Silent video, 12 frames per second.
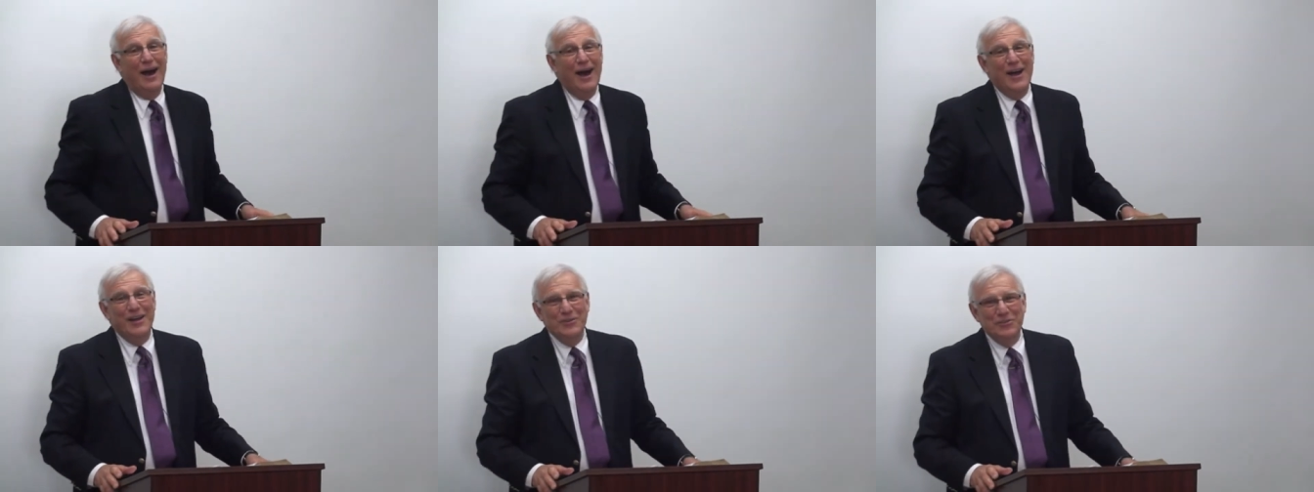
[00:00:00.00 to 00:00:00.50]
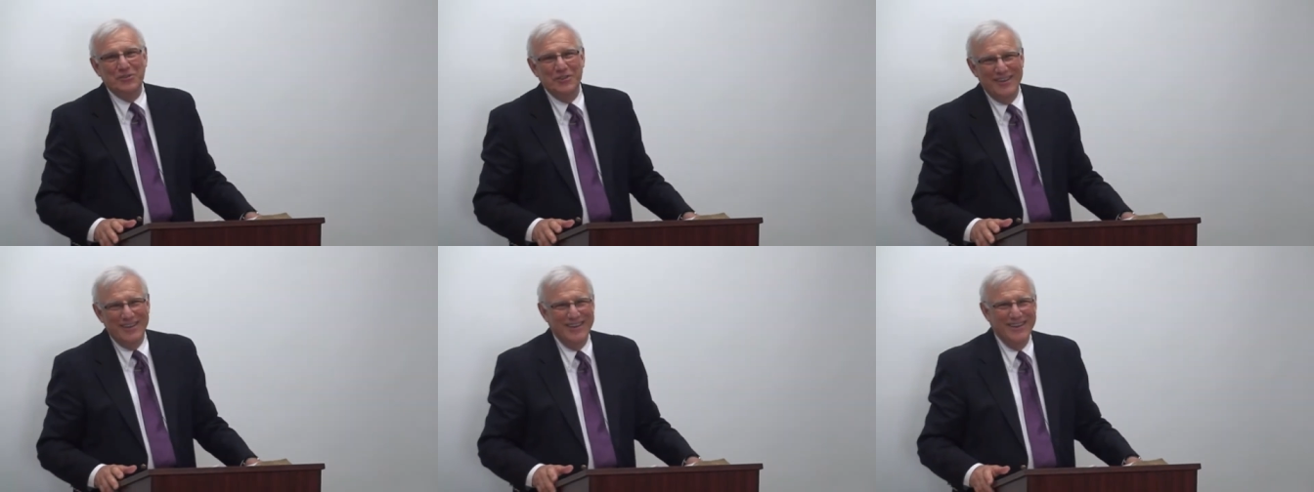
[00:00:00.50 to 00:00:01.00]
eyes
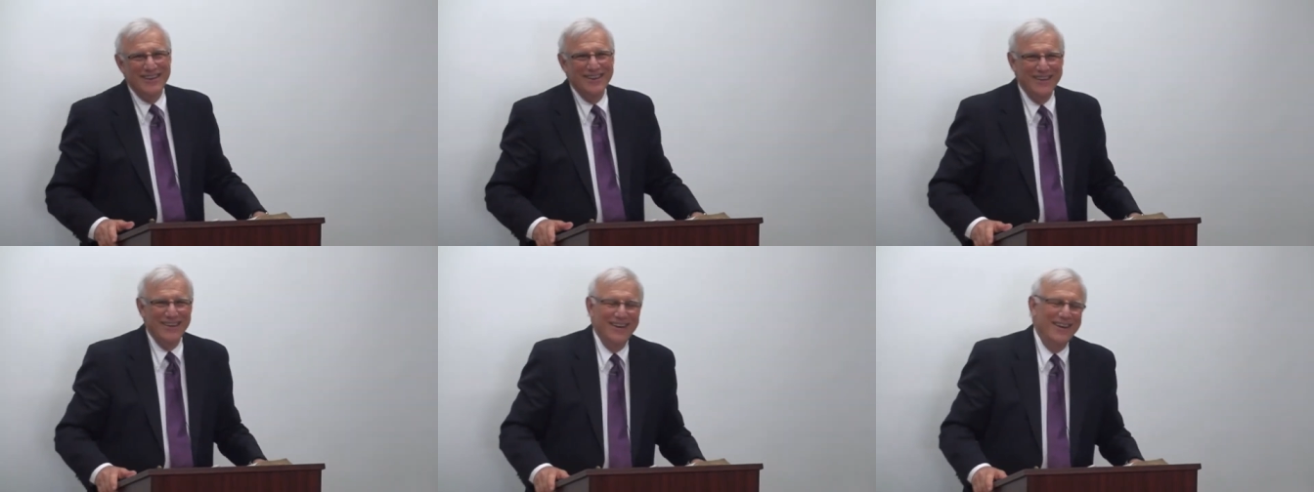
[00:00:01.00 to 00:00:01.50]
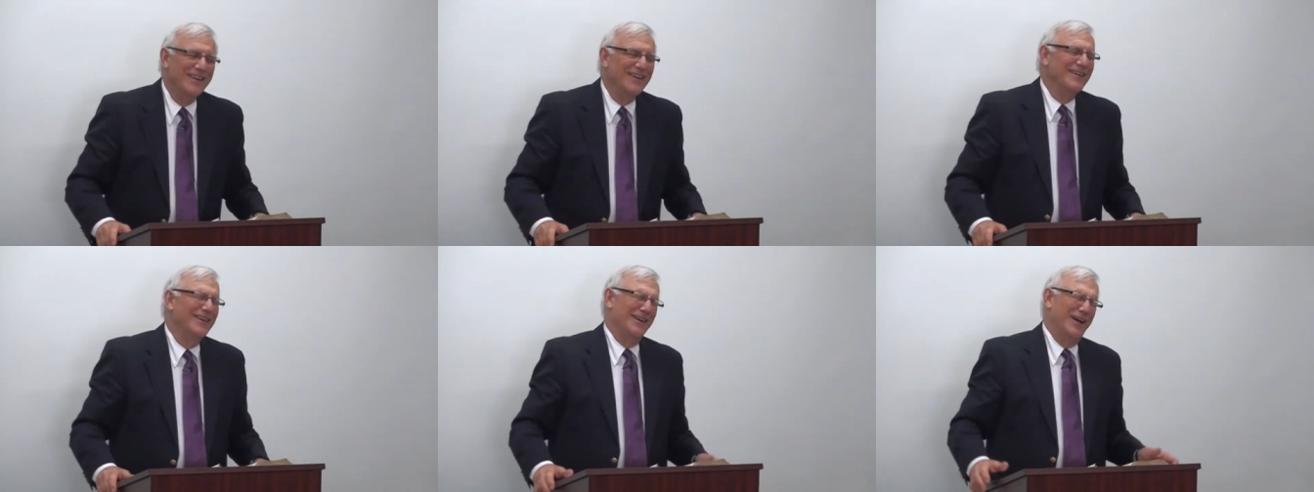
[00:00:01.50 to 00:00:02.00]

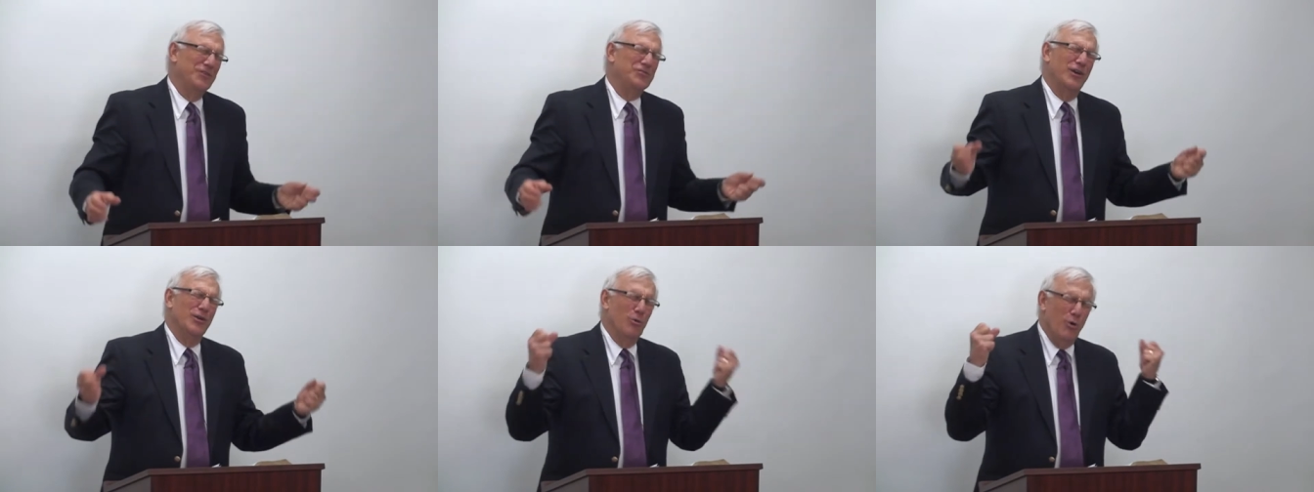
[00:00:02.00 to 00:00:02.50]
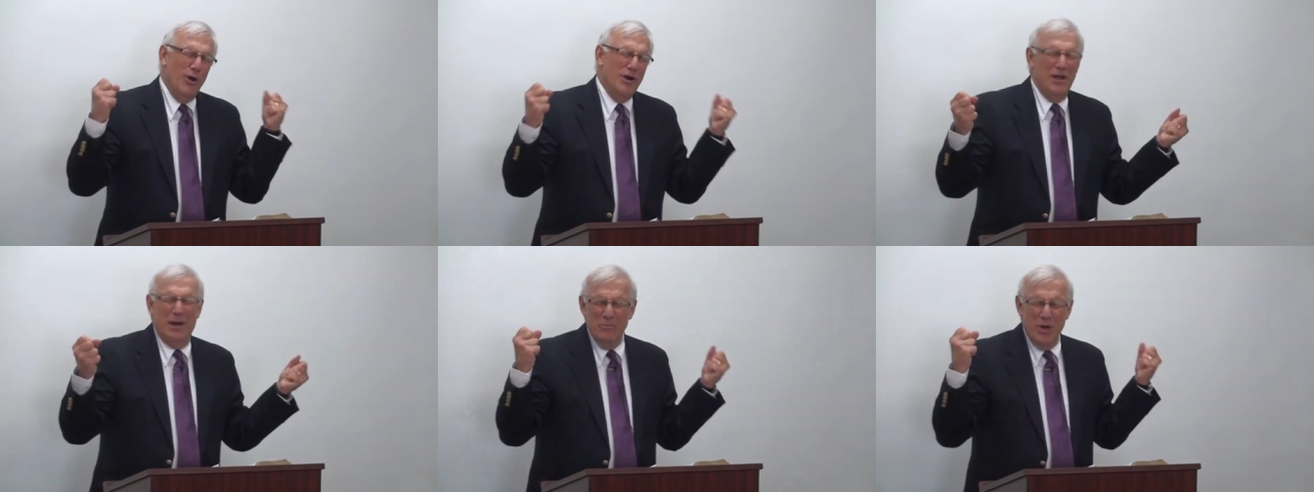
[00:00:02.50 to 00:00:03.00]
and I say,
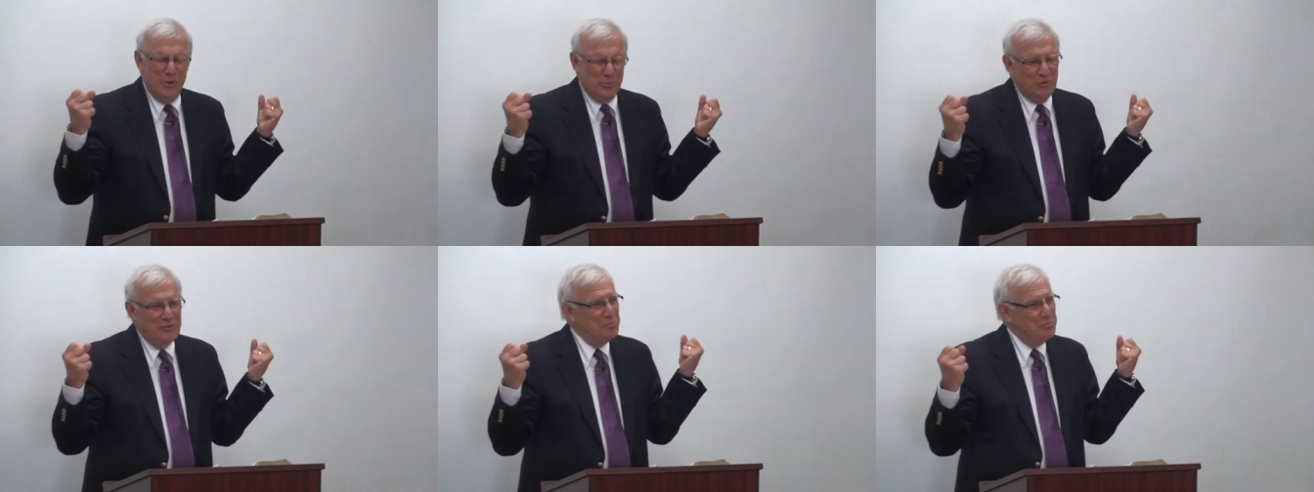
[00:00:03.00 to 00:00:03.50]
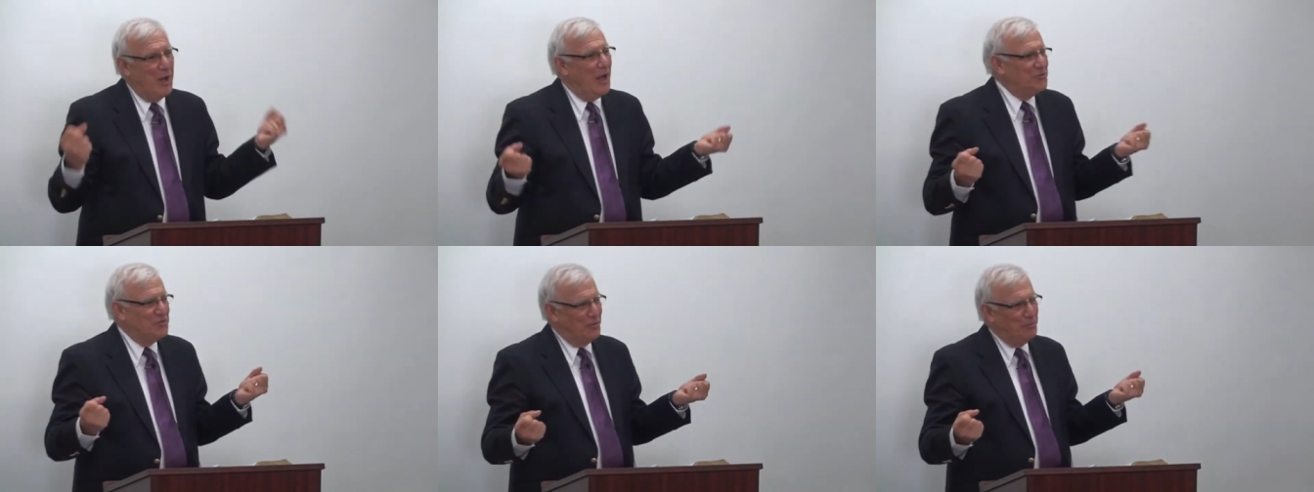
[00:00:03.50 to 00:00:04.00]
Lord, I'm not
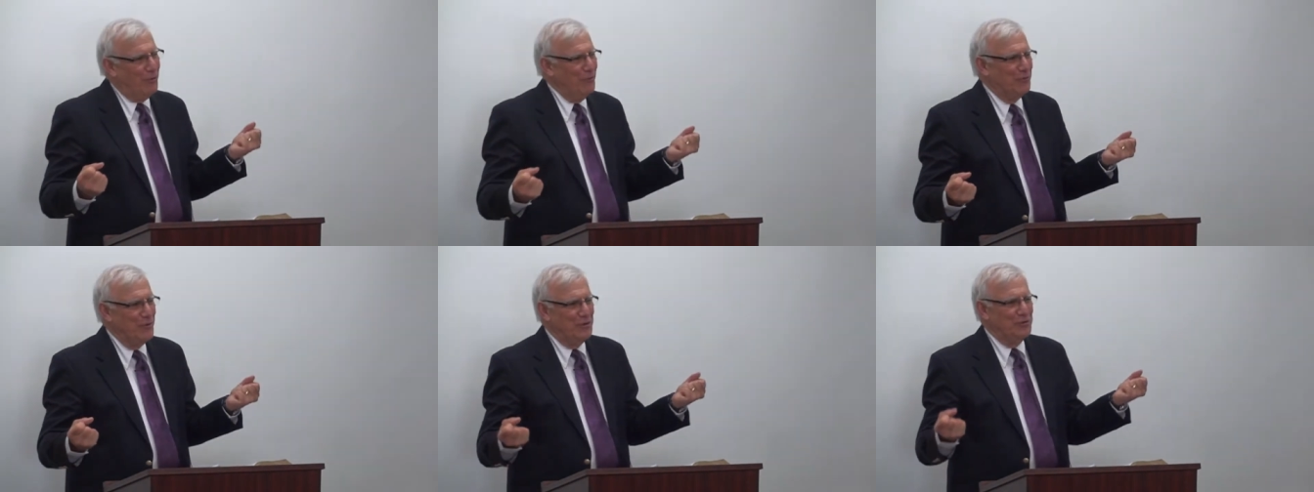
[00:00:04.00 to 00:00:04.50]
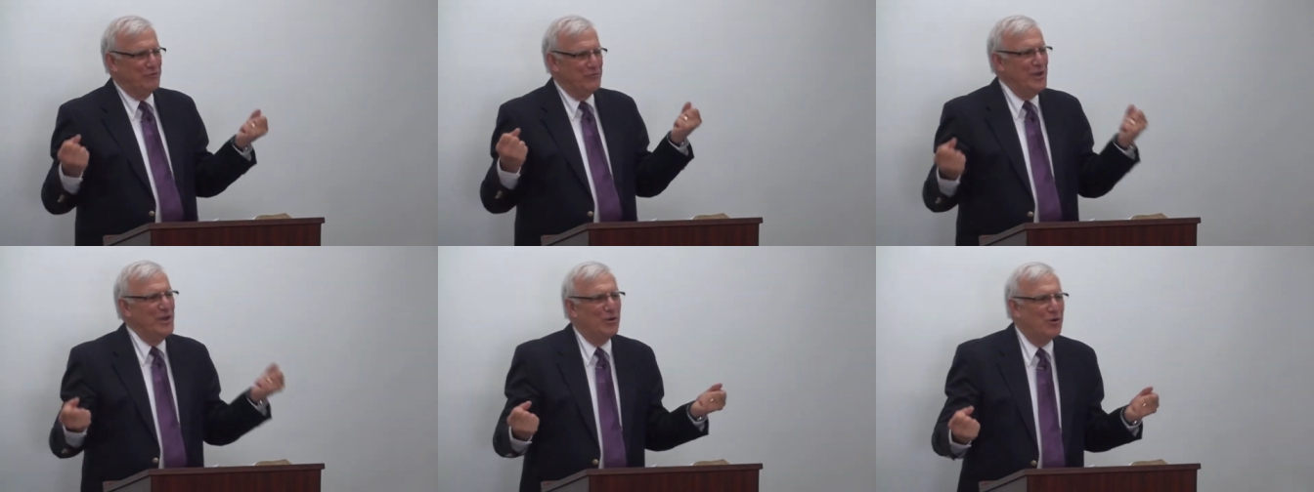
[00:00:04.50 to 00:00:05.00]
responsible for this
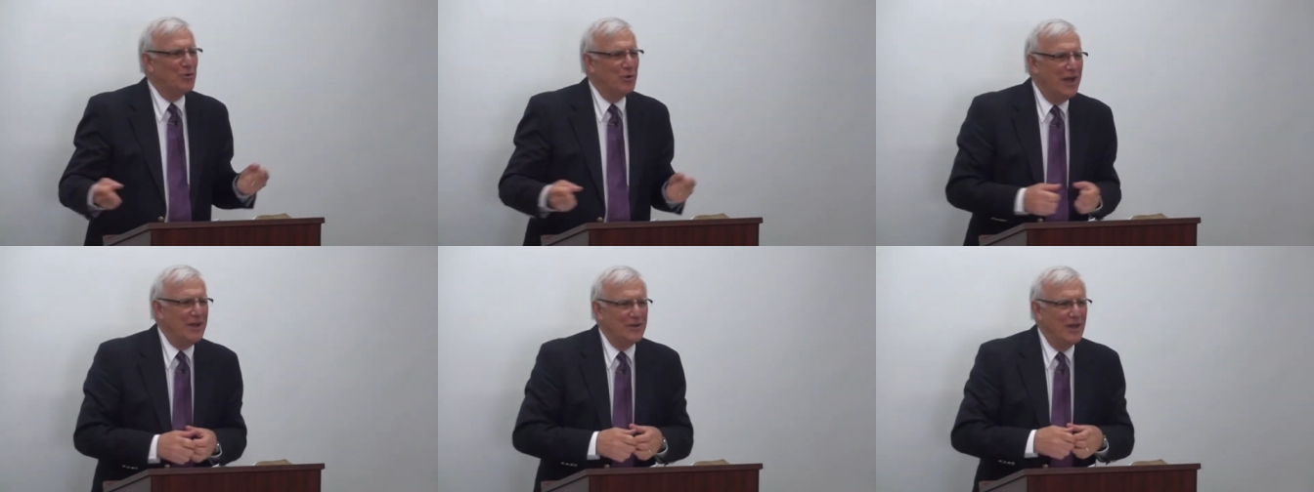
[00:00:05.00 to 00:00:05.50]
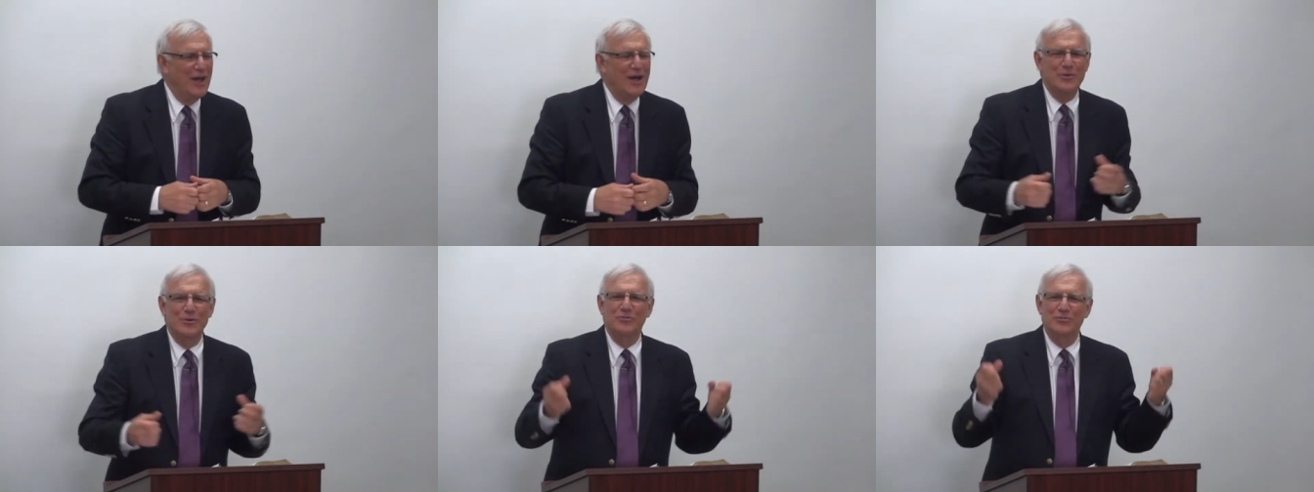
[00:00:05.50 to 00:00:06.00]
vehicle right
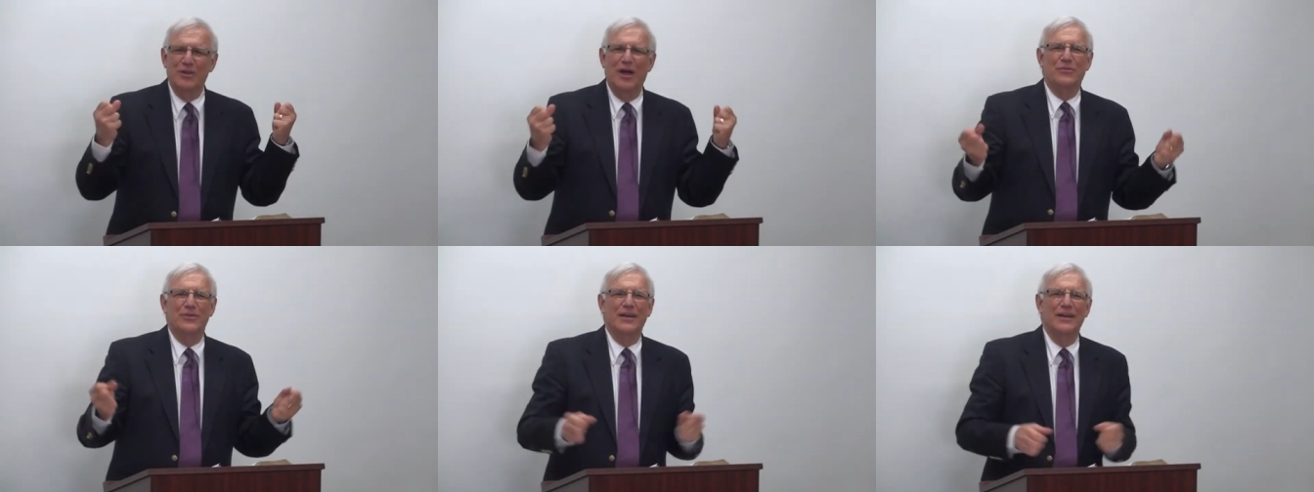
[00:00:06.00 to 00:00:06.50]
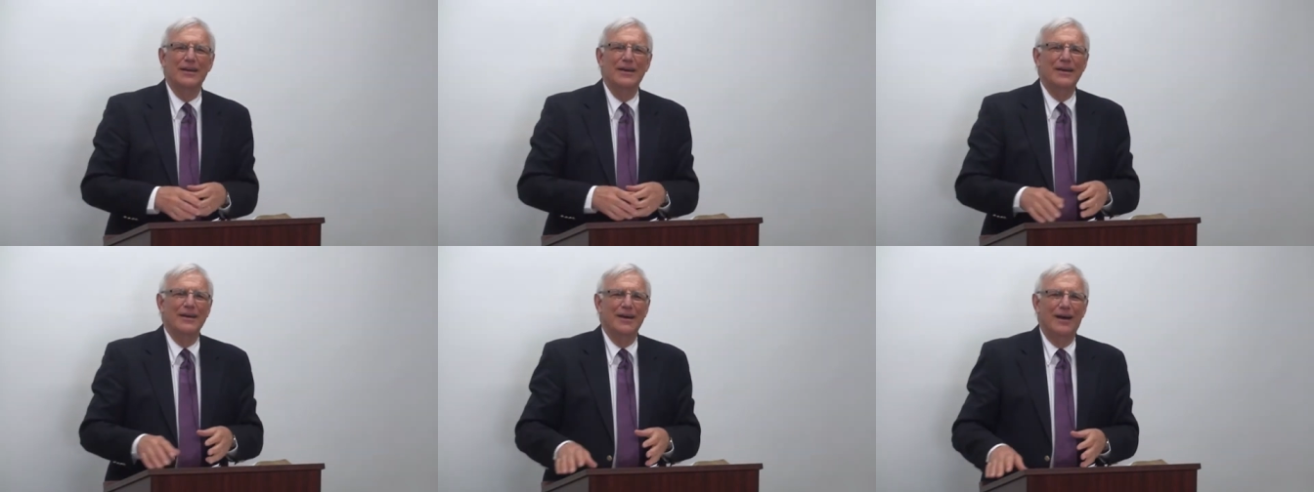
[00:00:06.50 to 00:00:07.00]
now. There's nothing
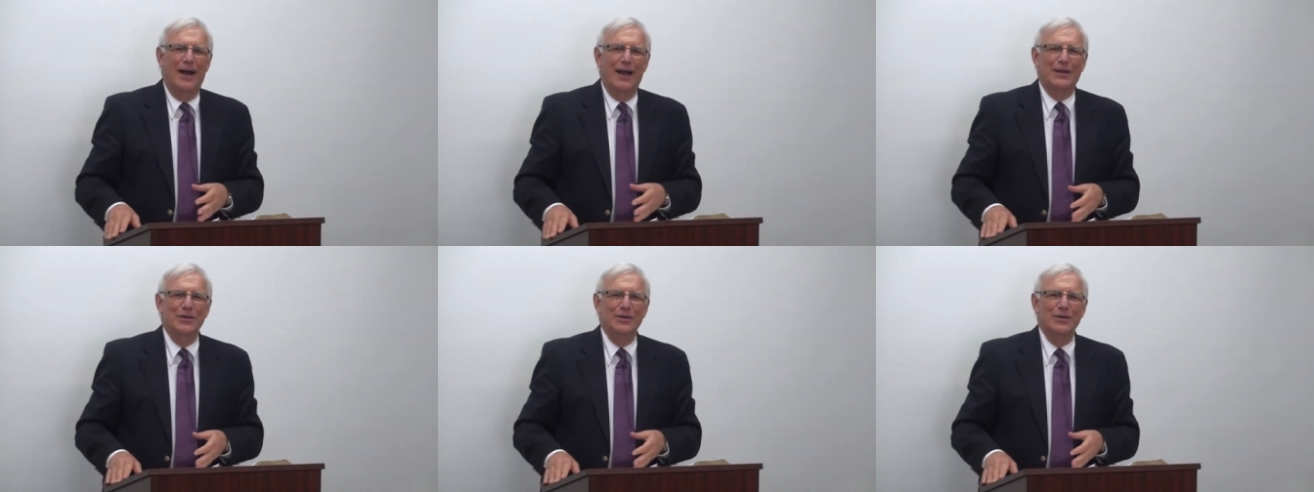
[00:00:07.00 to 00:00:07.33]
I